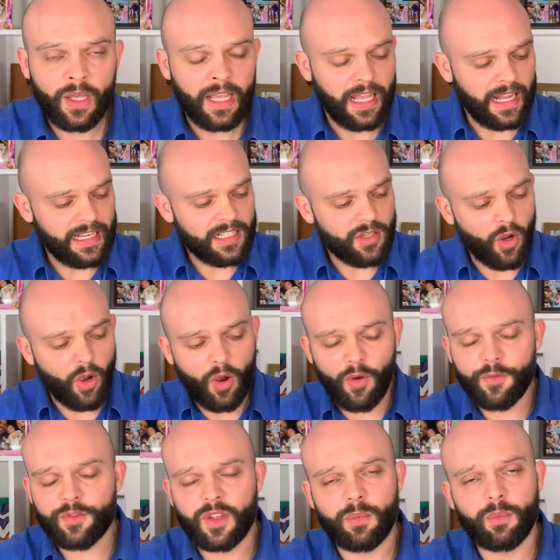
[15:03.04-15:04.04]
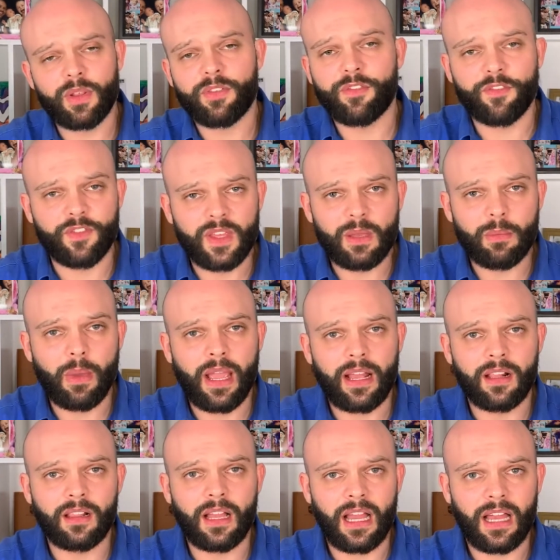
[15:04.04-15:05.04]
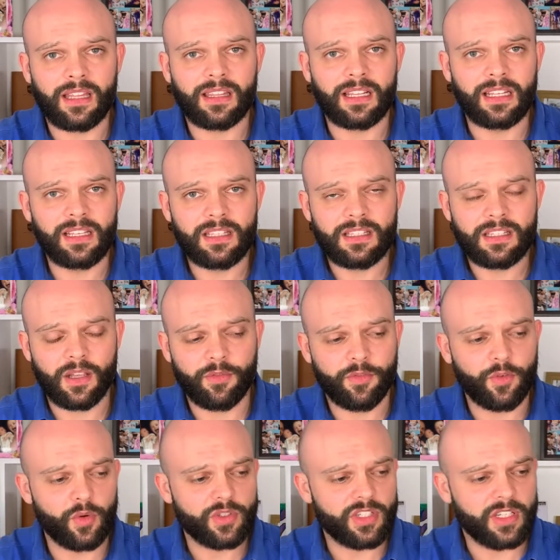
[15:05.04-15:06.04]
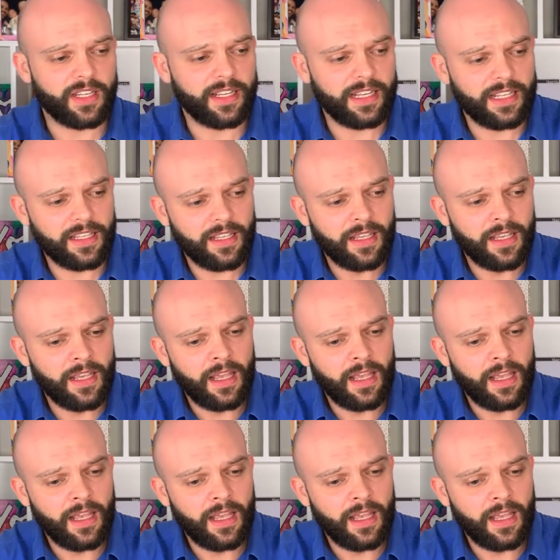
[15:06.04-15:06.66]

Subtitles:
and it's often with female athletes, unfortunately,